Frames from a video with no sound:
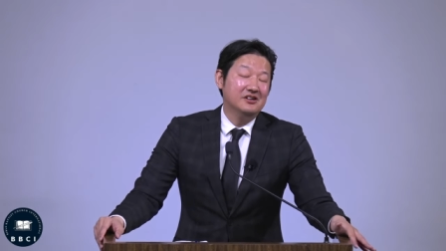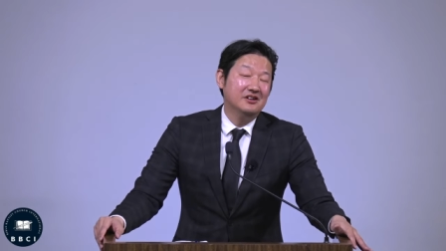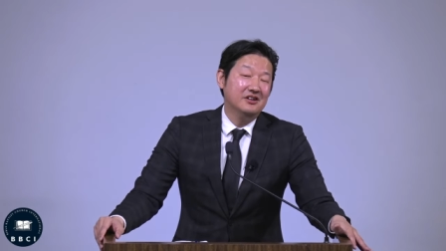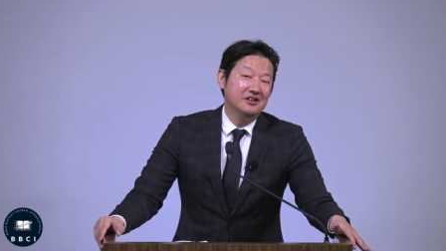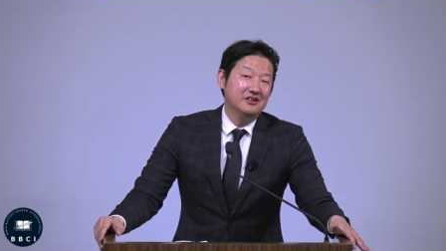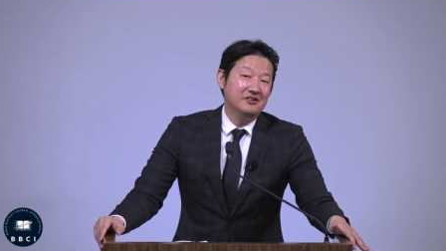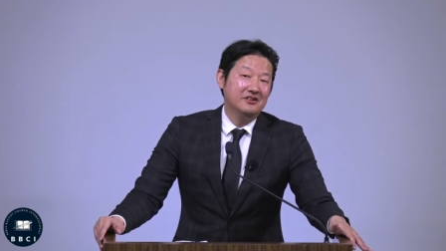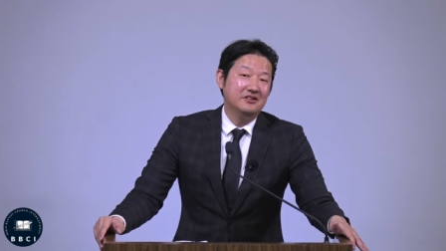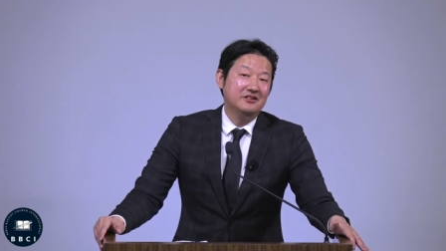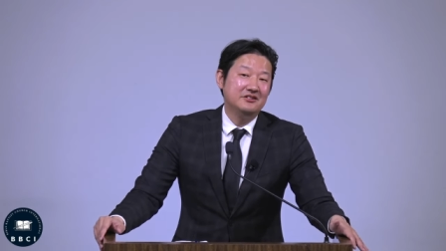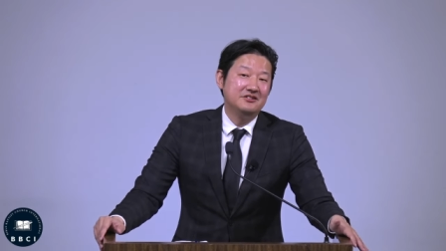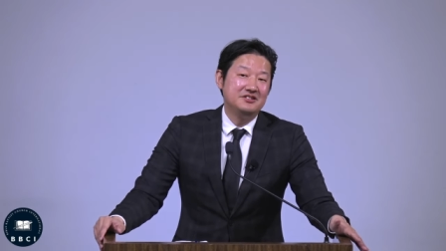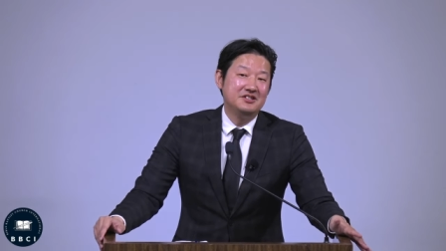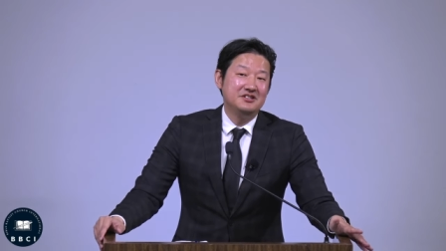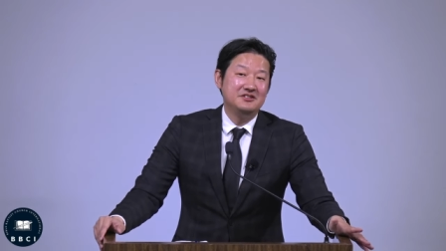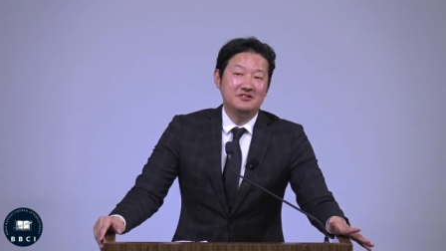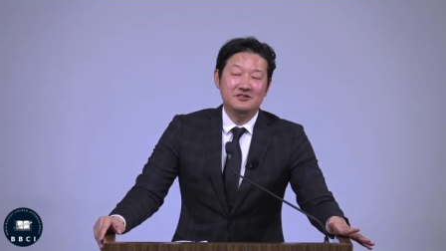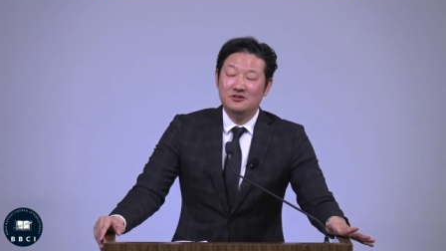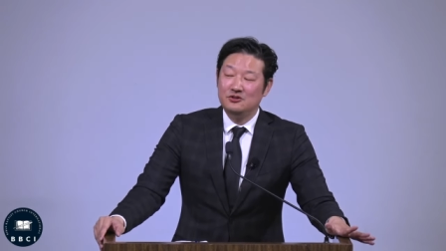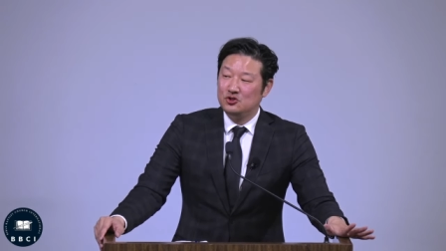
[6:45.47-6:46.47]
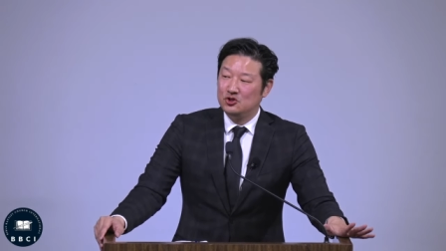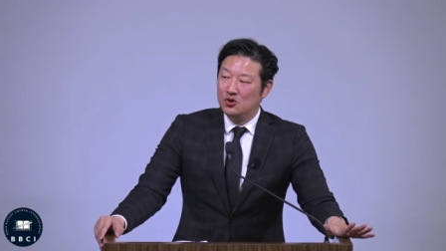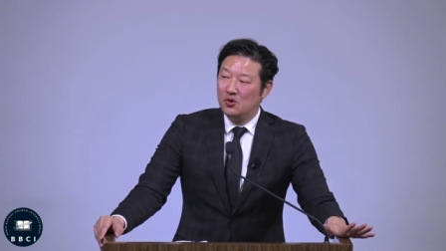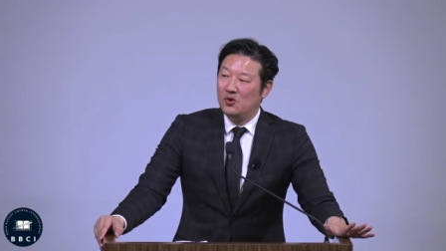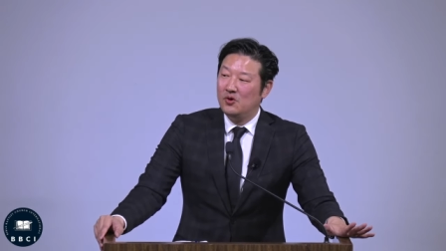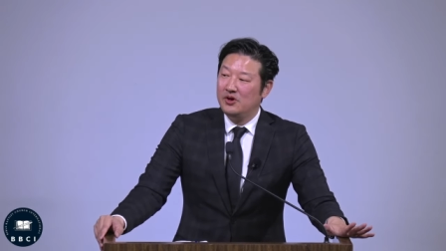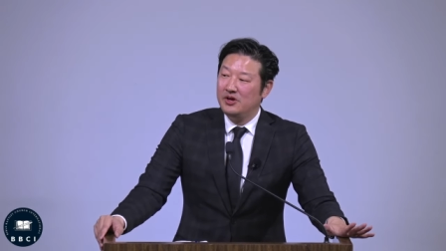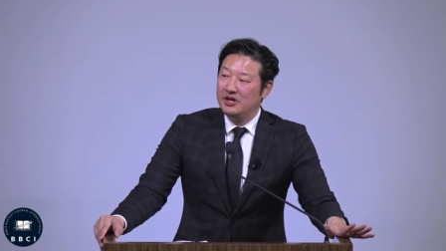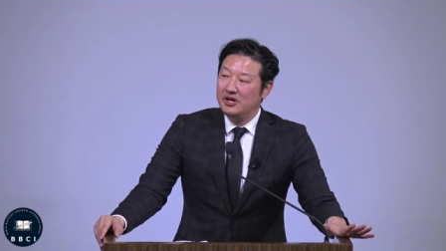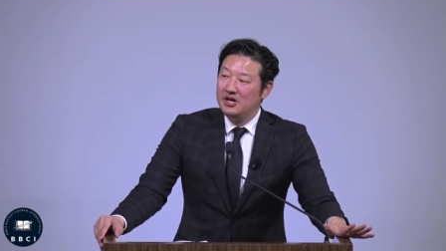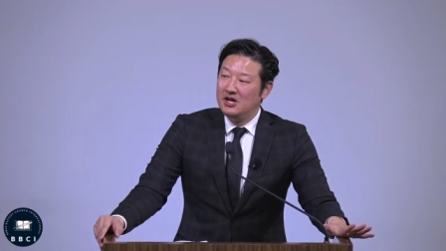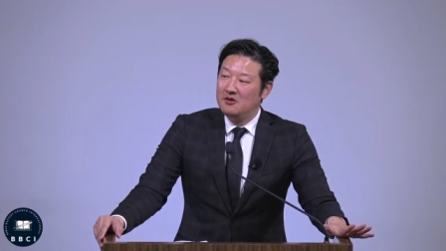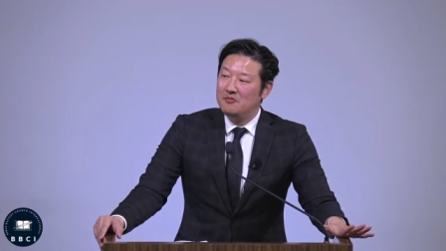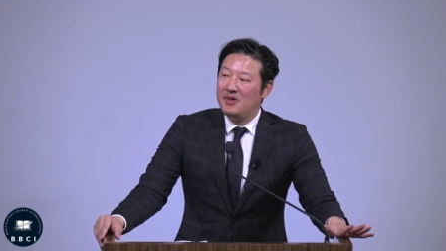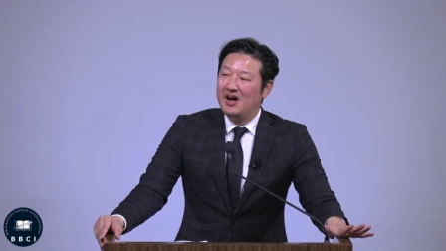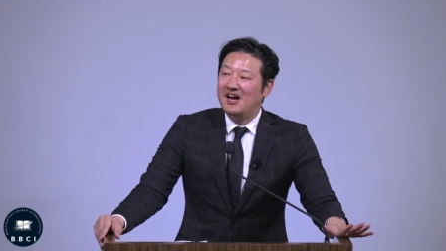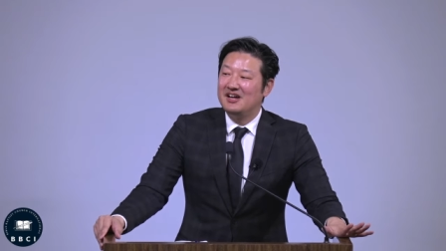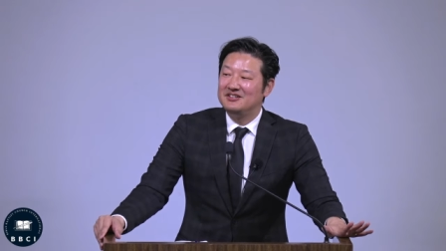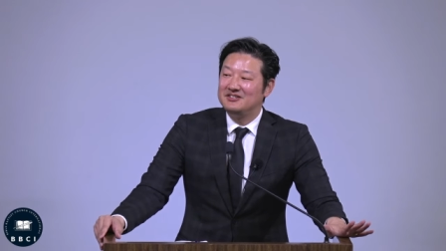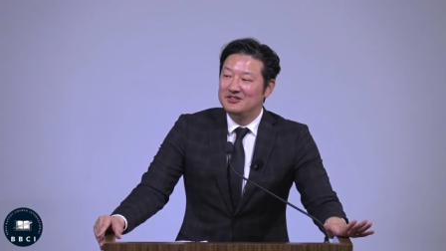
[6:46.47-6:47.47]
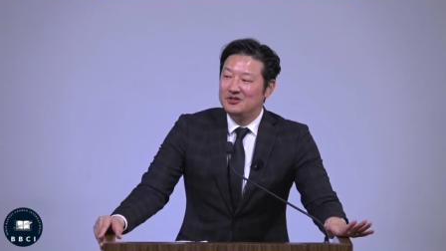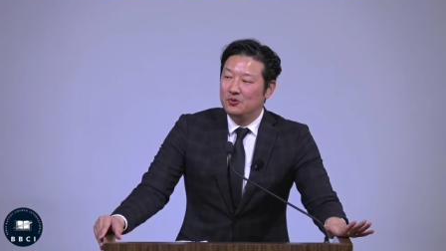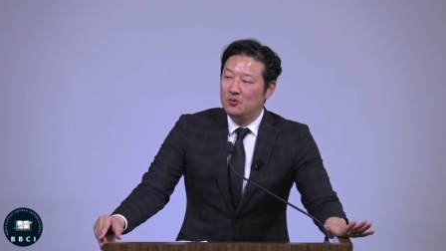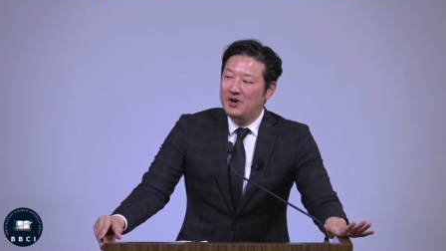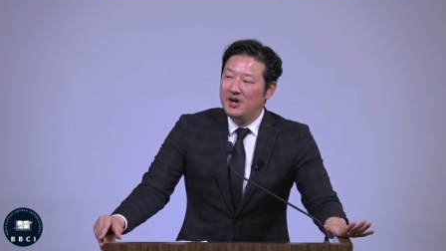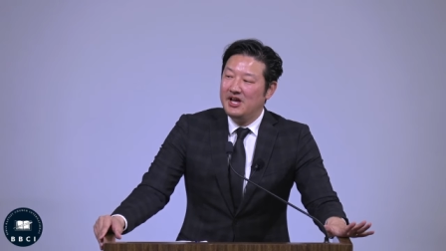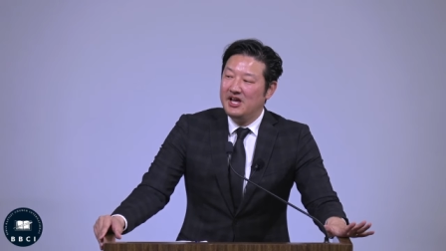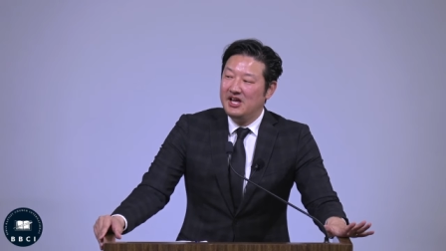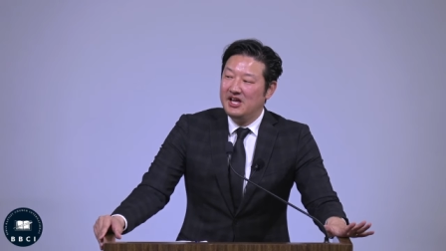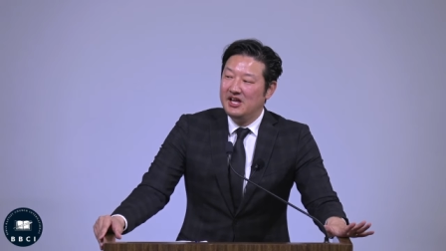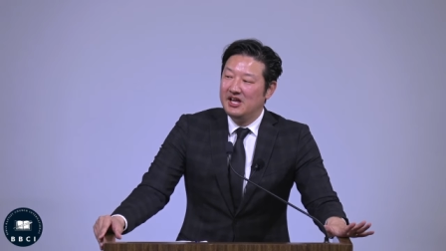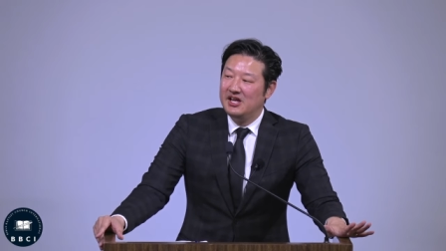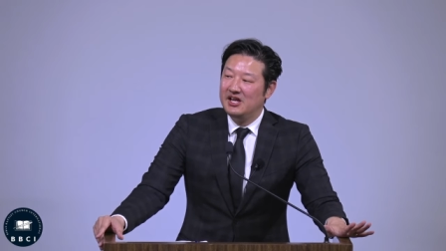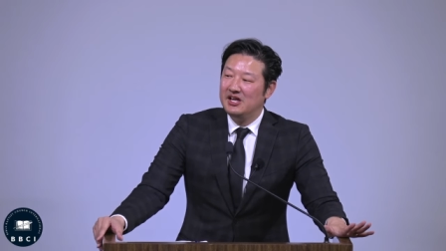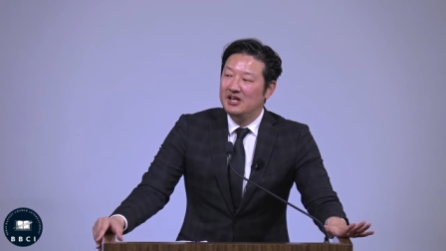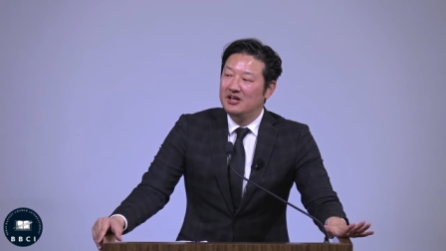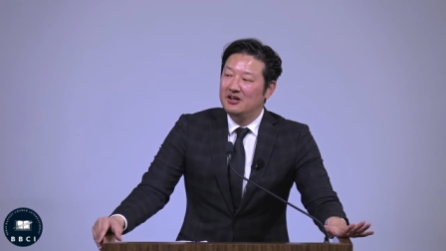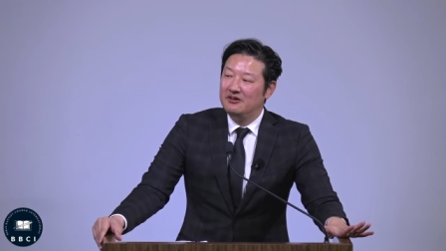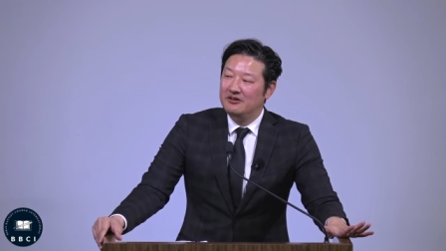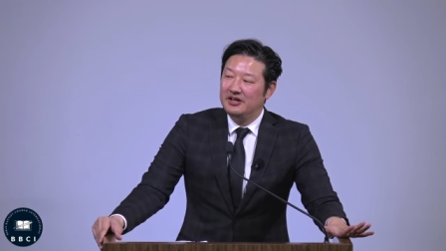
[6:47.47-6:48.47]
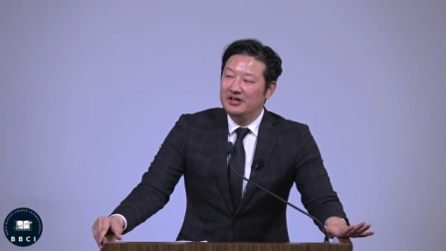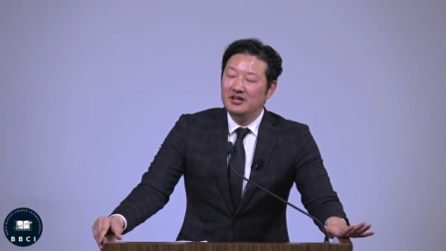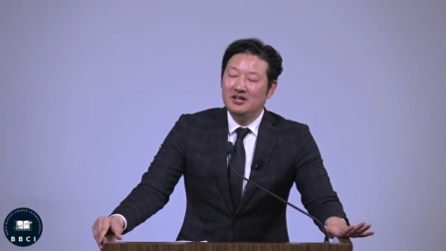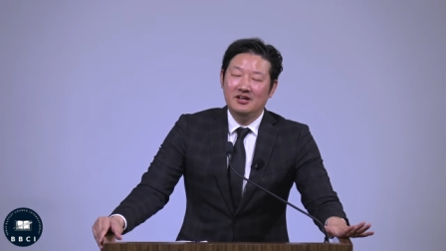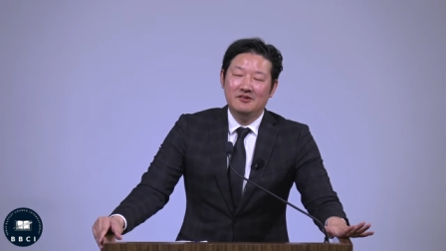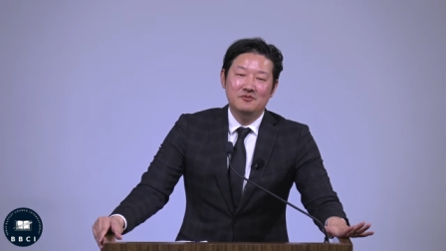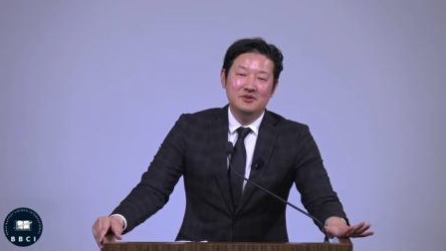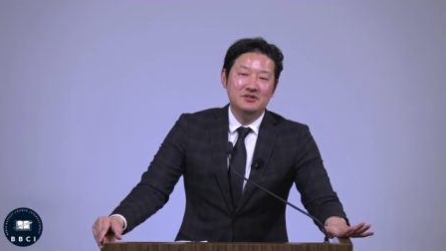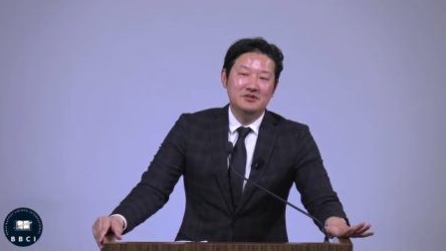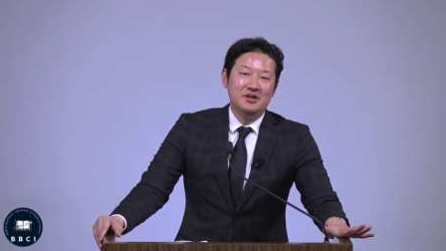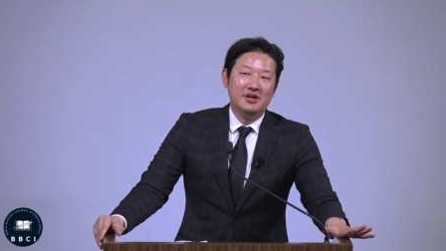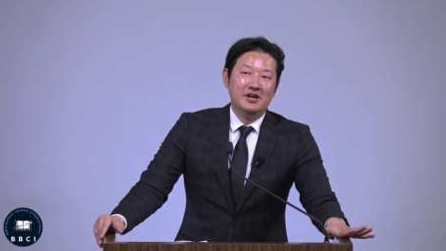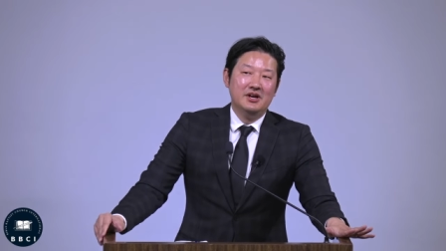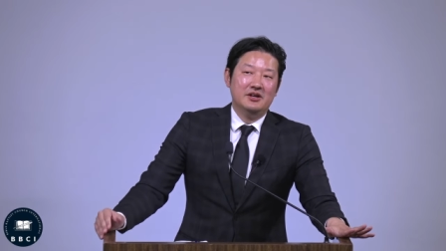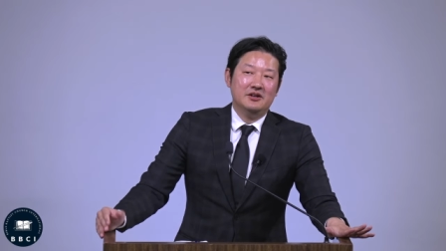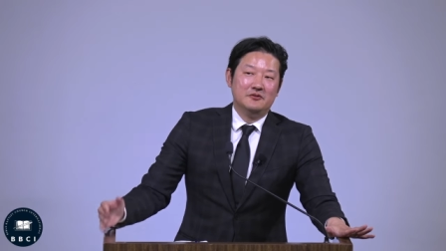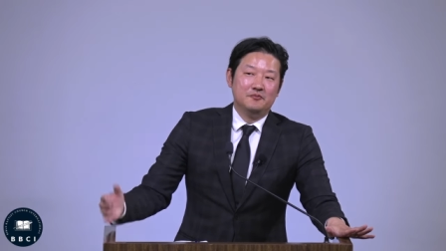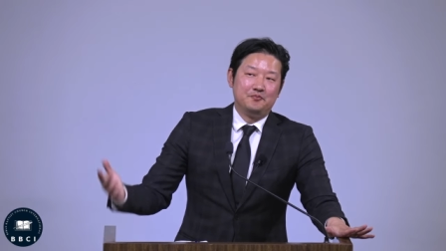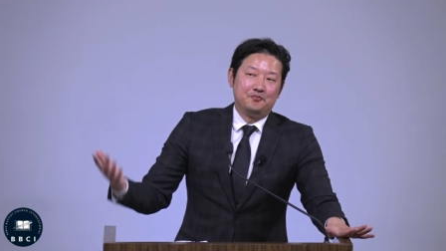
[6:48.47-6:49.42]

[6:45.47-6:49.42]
you know, Sister Choi, passed away. Right? I mean, Amen.